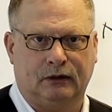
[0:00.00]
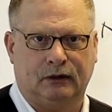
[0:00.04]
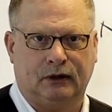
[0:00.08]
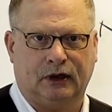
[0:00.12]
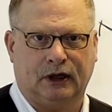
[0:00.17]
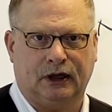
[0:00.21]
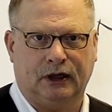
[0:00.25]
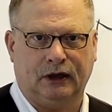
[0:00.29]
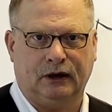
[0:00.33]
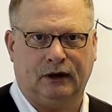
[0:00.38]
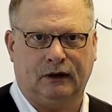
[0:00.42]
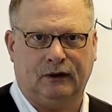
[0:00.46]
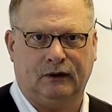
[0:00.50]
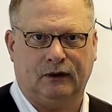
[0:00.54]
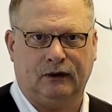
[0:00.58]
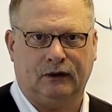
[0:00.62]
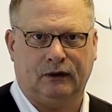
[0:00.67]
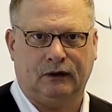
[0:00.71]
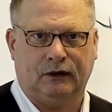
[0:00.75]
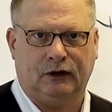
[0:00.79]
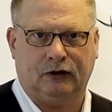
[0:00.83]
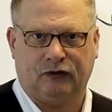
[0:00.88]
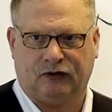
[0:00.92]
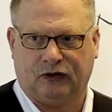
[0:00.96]
okay?
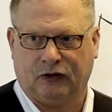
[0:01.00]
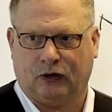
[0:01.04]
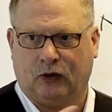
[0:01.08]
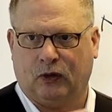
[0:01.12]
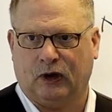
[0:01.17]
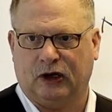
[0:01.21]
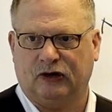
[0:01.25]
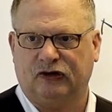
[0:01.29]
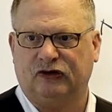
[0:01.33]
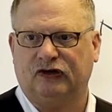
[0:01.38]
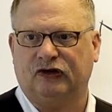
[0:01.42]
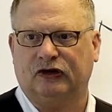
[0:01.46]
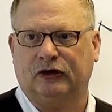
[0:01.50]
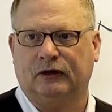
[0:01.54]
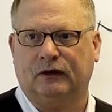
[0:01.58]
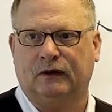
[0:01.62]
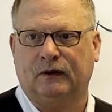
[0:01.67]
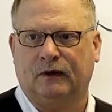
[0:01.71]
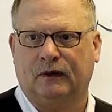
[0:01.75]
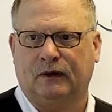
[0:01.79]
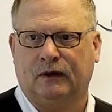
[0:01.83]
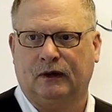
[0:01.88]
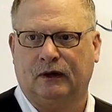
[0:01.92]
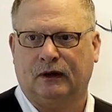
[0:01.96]
Here's the question.
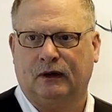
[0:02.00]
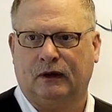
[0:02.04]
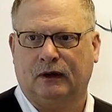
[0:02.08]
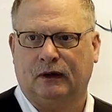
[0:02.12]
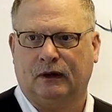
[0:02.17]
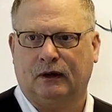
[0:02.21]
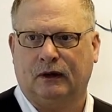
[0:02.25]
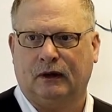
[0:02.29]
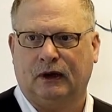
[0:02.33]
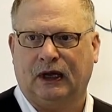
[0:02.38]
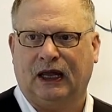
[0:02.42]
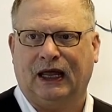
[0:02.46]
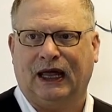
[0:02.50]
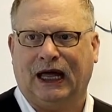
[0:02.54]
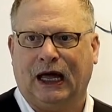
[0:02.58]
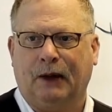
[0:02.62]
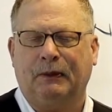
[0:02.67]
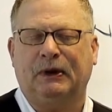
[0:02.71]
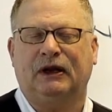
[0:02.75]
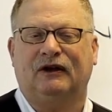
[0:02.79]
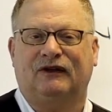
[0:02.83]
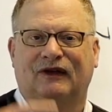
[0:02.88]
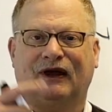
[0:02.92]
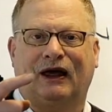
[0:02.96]
How
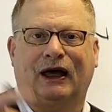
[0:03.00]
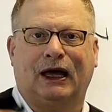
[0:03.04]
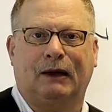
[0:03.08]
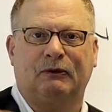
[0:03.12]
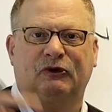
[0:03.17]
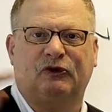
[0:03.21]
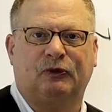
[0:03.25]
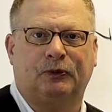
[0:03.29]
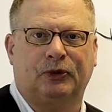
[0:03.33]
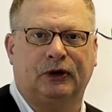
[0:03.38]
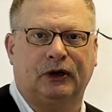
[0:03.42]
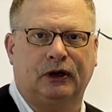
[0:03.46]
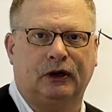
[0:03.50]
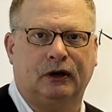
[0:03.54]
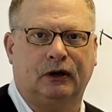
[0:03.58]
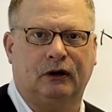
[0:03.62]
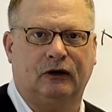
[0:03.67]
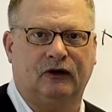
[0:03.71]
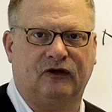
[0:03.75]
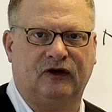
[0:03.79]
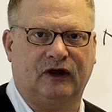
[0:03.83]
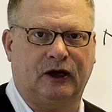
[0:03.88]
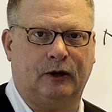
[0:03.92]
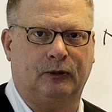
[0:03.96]
many times per year
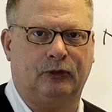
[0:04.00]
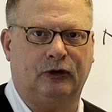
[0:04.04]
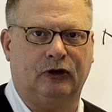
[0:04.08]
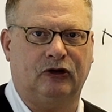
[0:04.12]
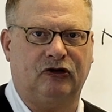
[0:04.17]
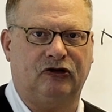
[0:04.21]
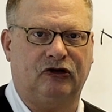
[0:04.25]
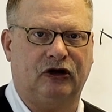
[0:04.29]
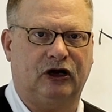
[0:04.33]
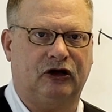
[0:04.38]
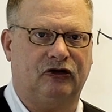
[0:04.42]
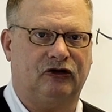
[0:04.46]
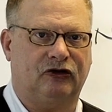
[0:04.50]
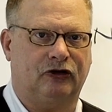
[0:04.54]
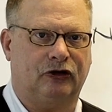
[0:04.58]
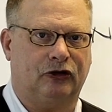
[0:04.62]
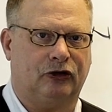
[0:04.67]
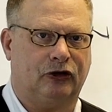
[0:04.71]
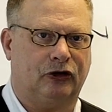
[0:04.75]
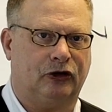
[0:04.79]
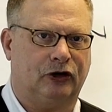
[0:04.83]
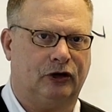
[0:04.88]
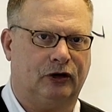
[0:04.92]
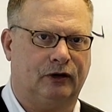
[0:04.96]
does that appreciation
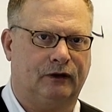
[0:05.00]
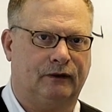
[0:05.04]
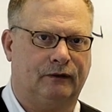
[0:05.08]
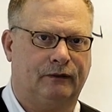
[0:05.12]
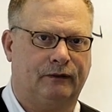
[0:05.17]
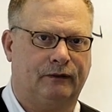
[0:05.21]
occur?